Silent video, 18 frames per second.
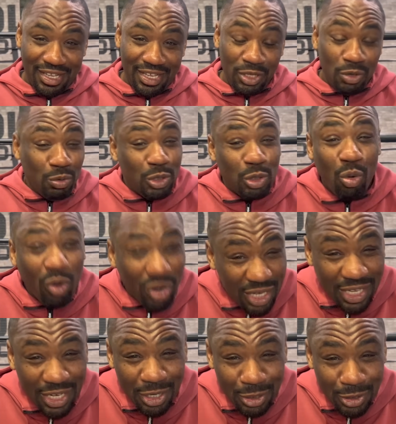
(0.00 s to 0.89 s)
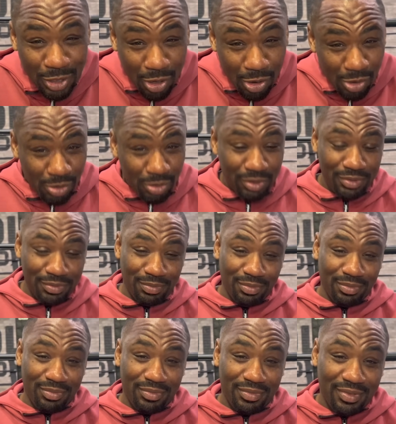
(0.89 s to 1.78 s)
you 20 years old,
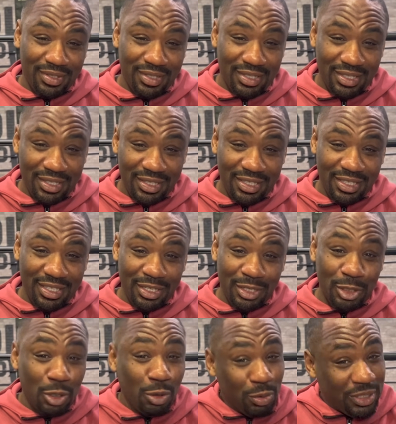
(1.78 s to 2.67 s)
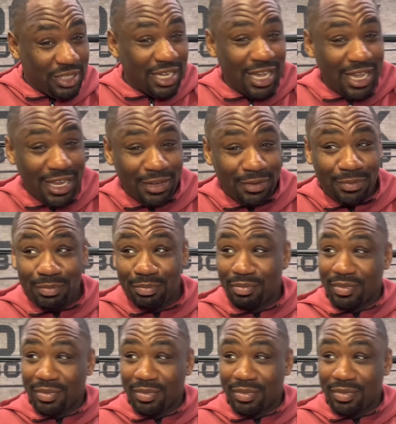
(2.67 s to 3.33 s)
you said,